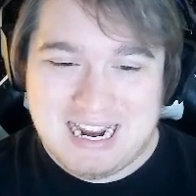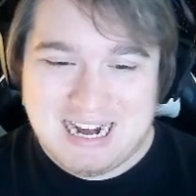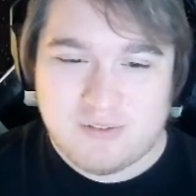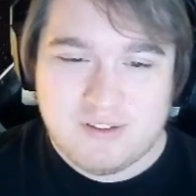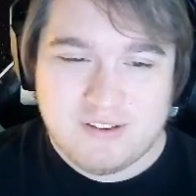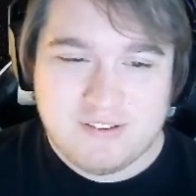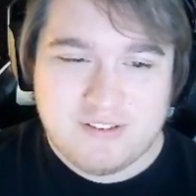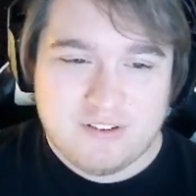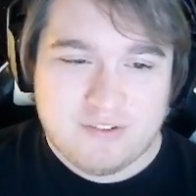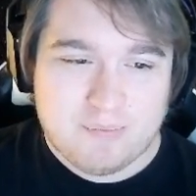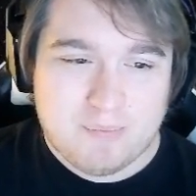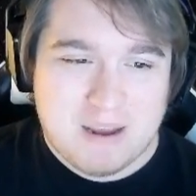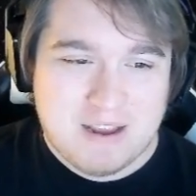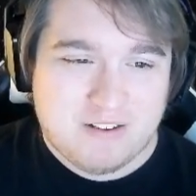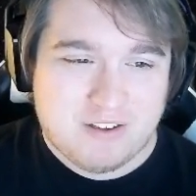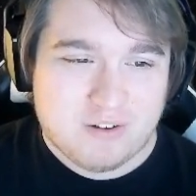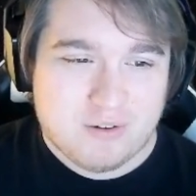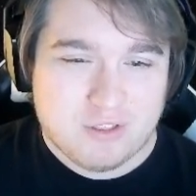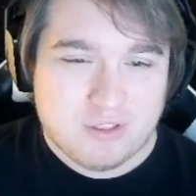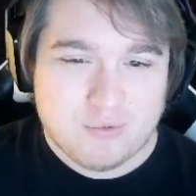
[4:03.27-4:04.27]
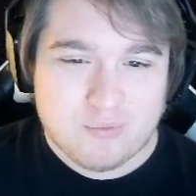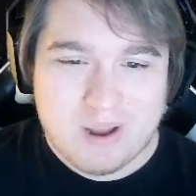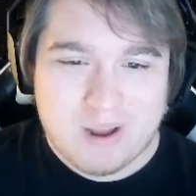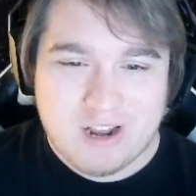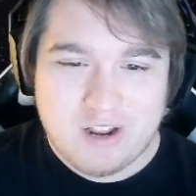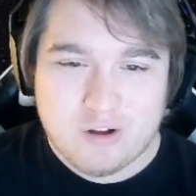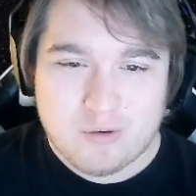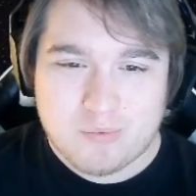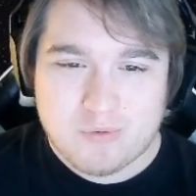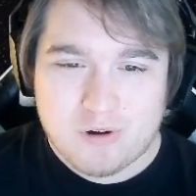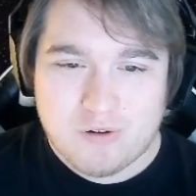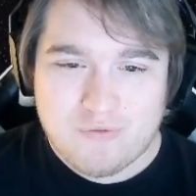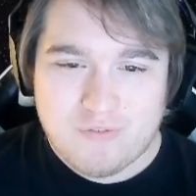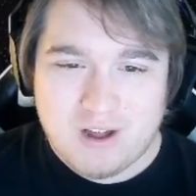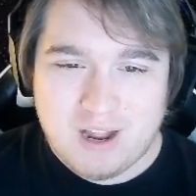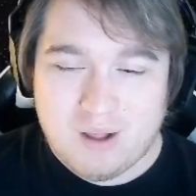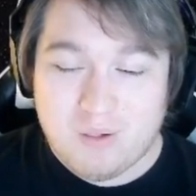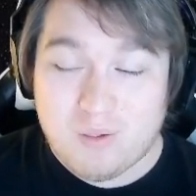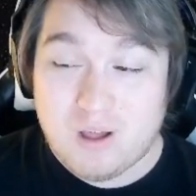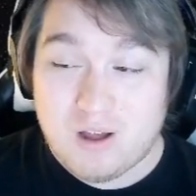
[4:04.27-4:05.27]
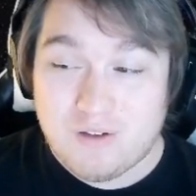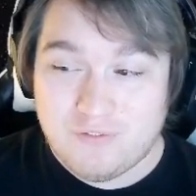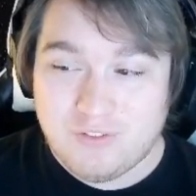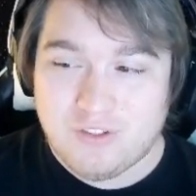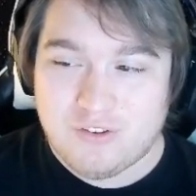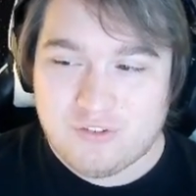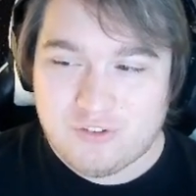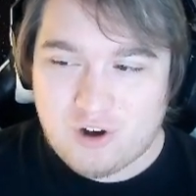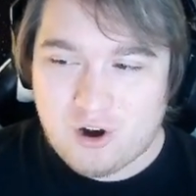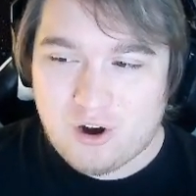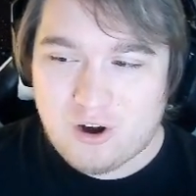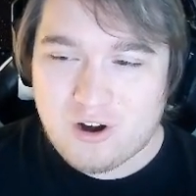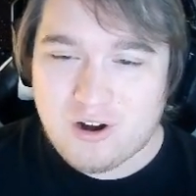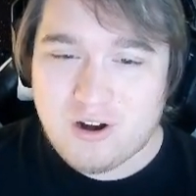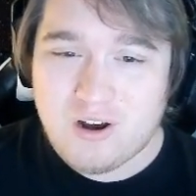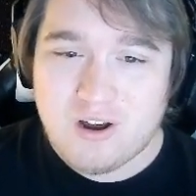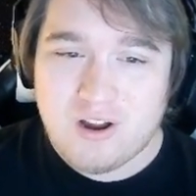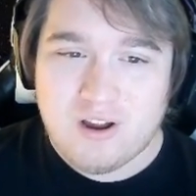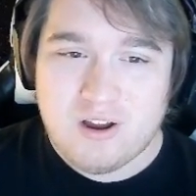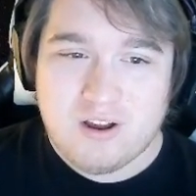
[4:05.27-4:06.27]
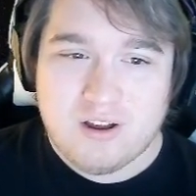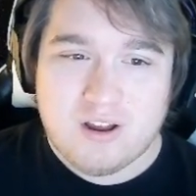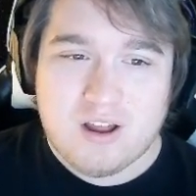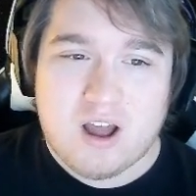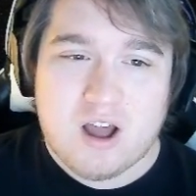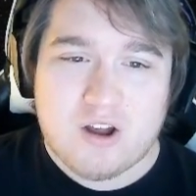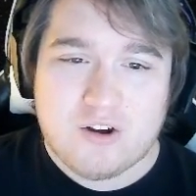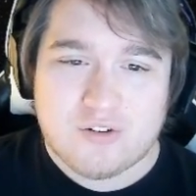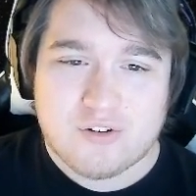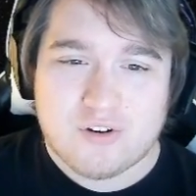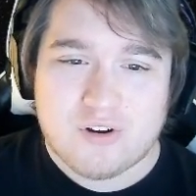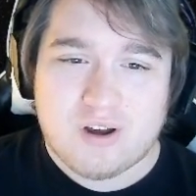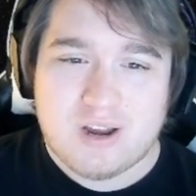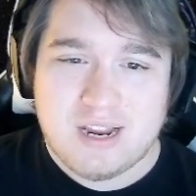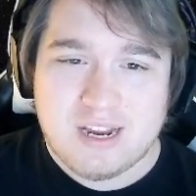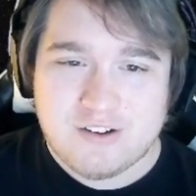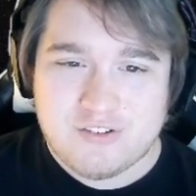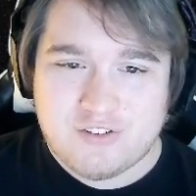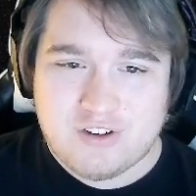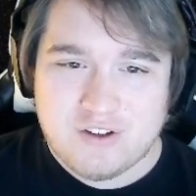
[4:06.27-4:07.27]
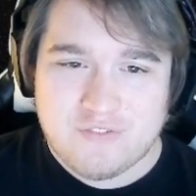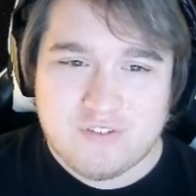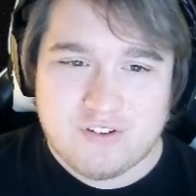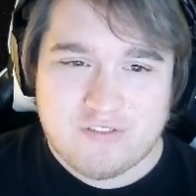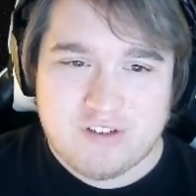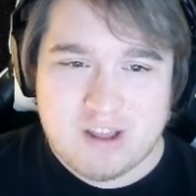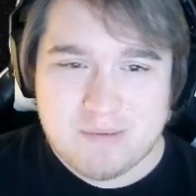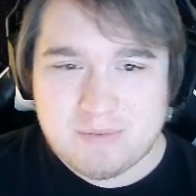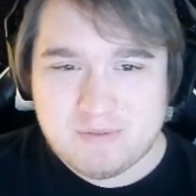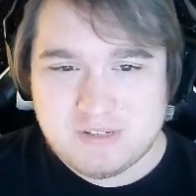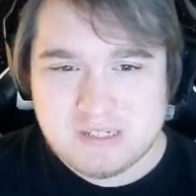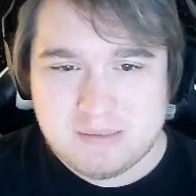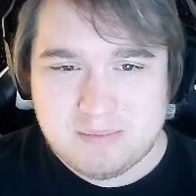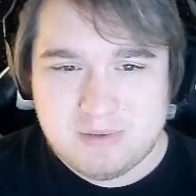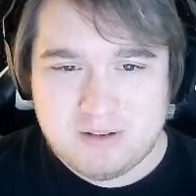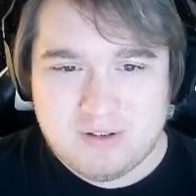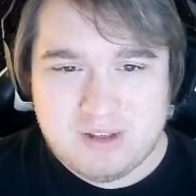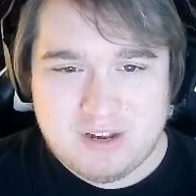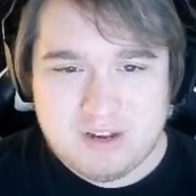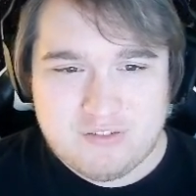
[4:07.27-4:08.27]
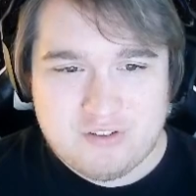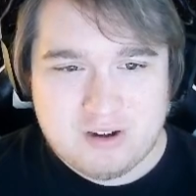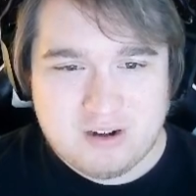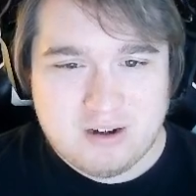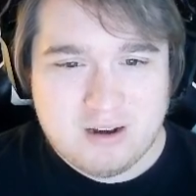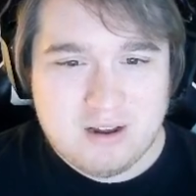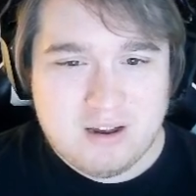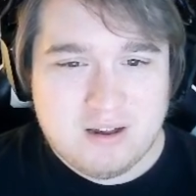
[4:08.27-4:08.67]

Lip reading: This is basically the radial profile of the star under each different type of simulation.